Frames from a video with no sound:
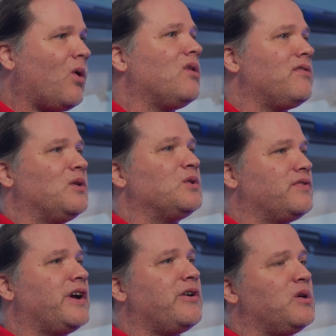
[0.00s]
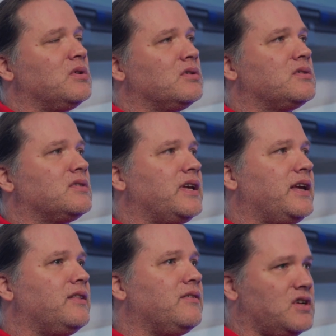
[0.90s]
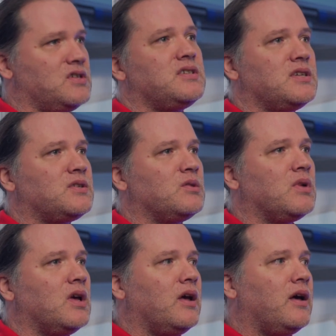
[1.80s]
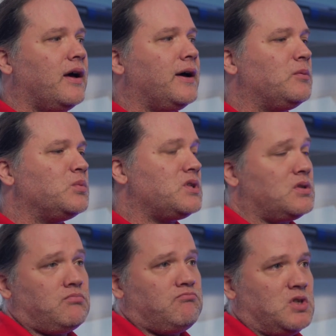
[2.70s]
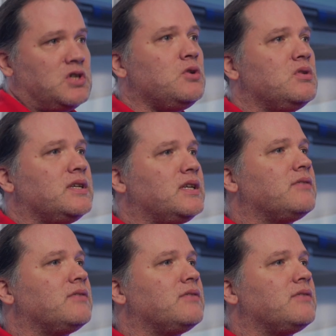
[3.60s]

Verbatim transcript: all of those variables in the vision system, um, which is, hugely